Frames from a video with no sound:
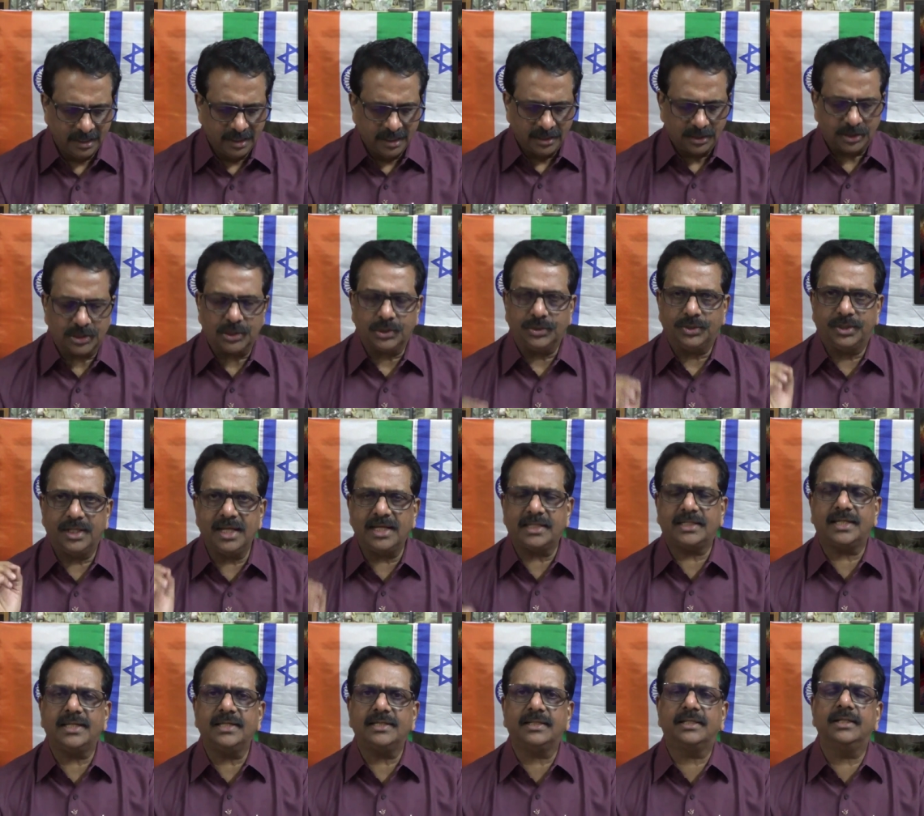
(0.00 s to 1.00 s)
So this
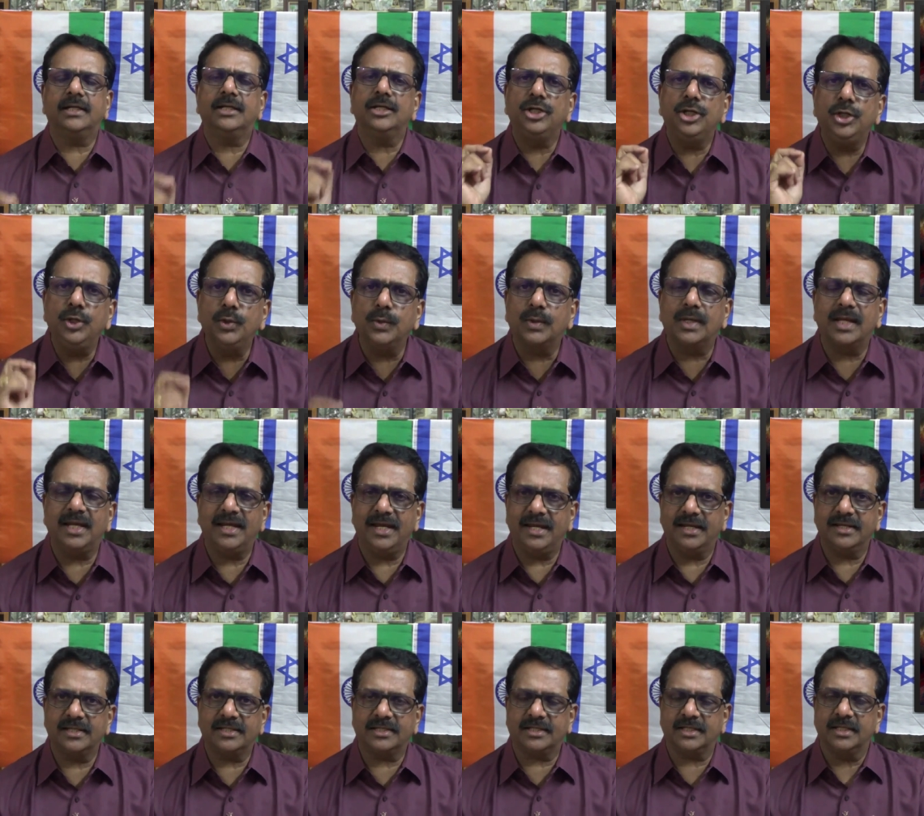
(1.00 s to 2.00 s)
is the
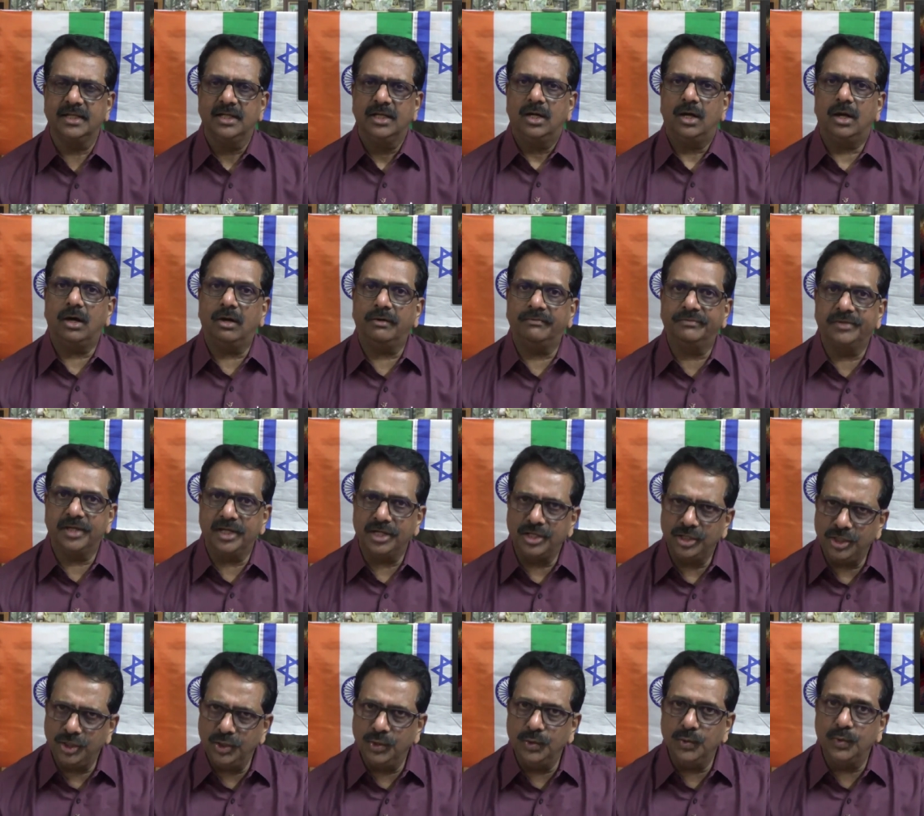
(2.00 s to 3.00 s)
nucleus of the
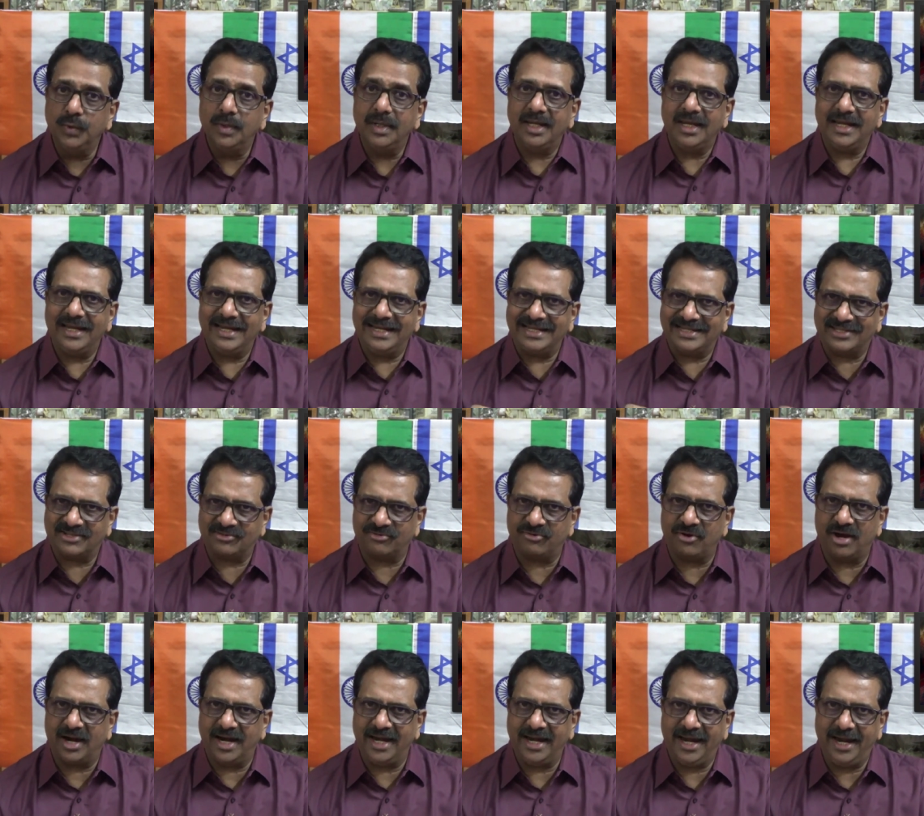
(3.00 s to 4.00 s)
new
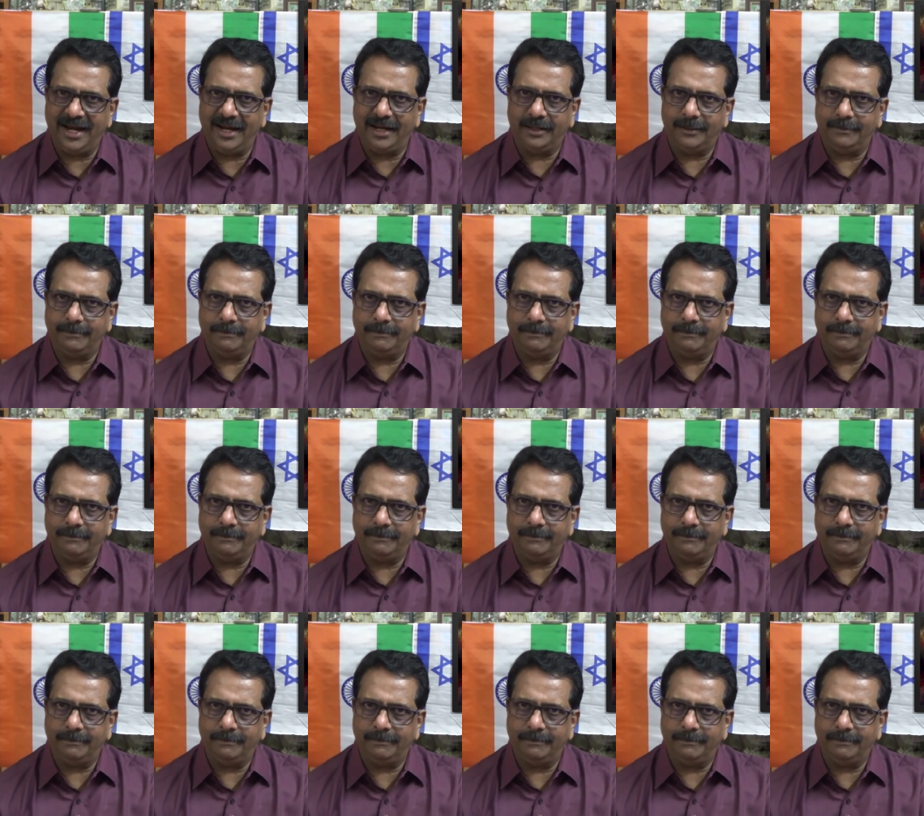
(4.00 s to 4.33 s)
Israel.